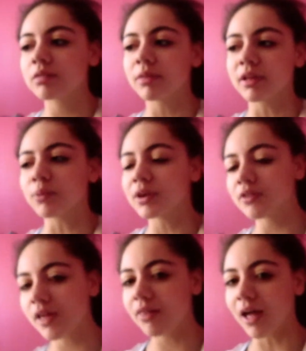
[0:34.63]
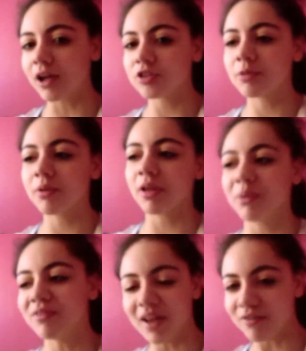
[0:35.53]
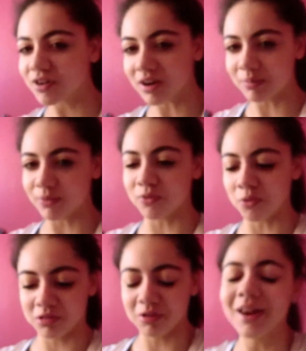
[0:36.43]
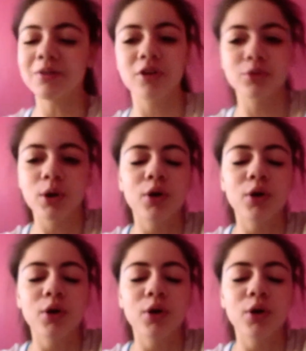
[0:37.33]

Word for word: but like we did that last year, but like we've never done it before, so I don't know